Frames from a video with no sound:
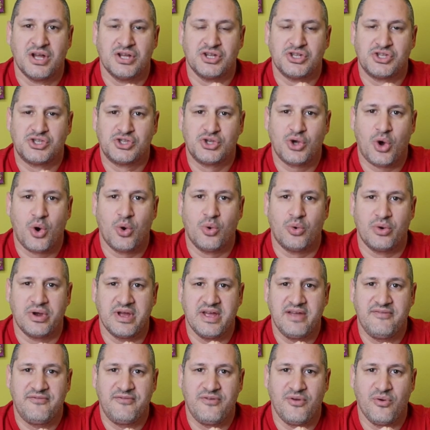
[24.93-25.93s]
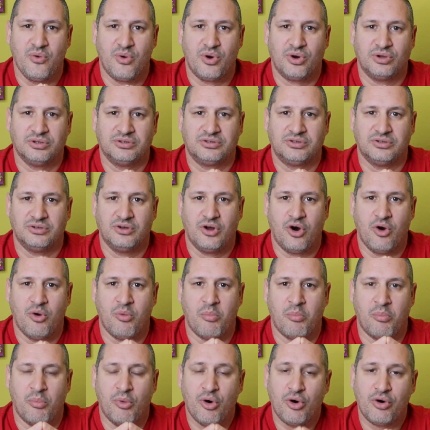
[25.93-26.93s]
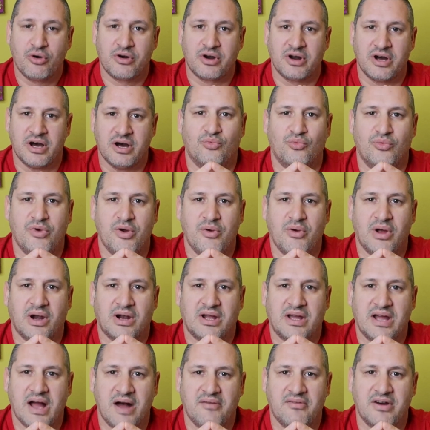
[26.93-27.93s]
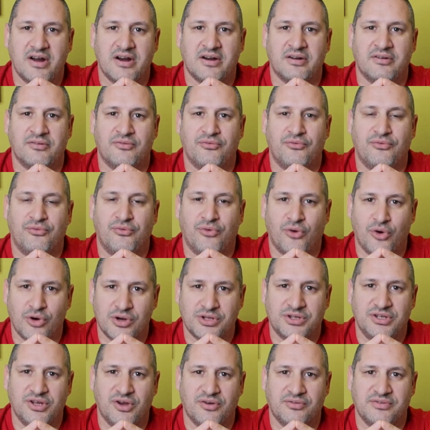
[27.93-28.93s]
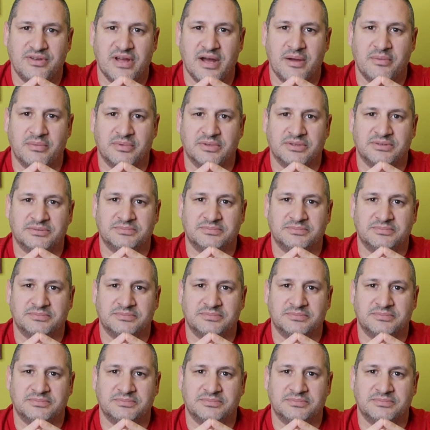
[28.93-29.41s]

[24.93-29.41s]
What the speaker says: So, if you want to know more, we will cover 40 of them.